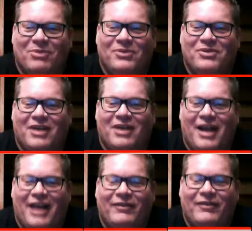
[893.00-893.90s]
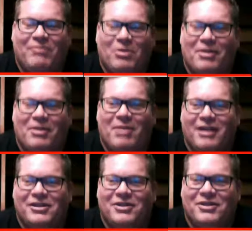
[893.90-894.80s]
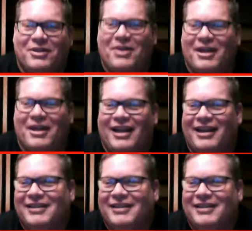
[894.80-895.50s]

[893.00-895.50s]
Drive, if Pokemon is still a thing,